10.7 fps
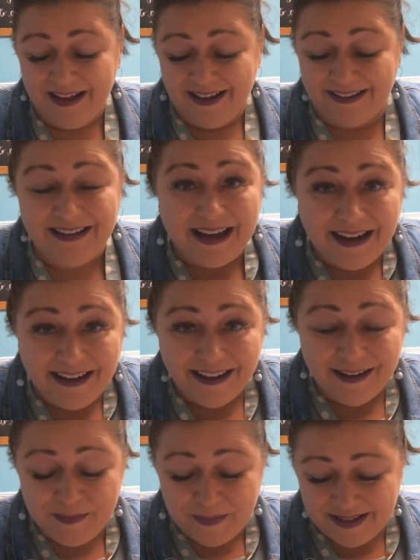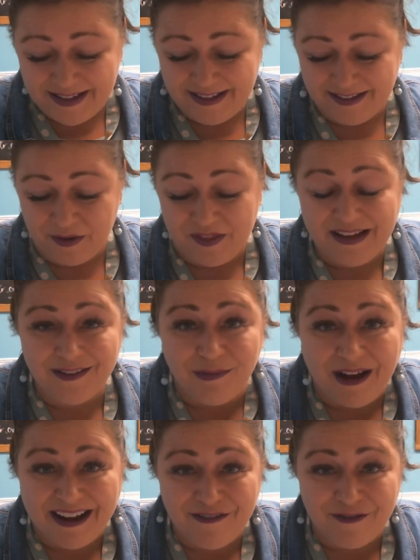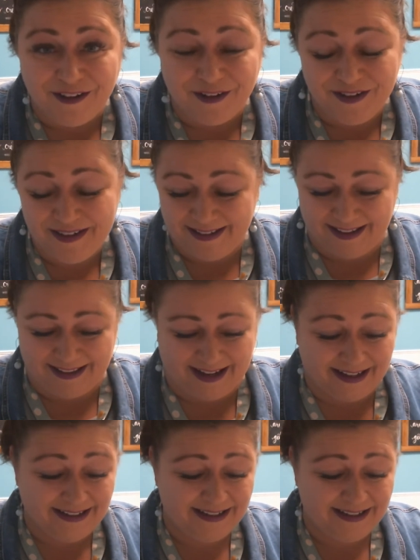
lineups. So, thanks, Wyatt, for noticing that.